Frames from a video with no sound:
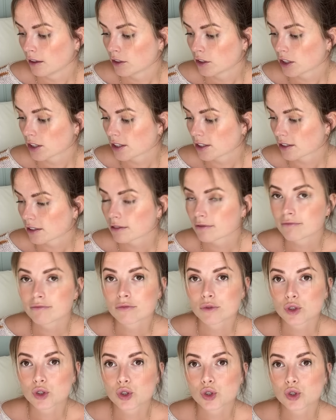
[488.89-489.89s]
just
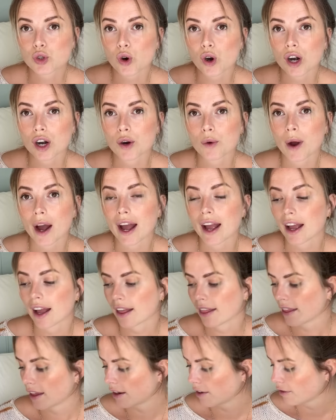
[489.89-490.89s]
store it away
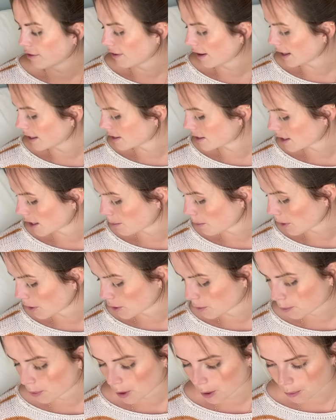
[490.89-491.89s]
and then find some
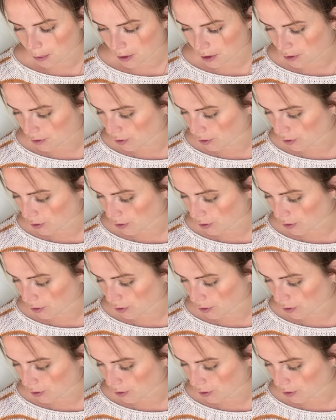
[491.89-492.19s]
other purpose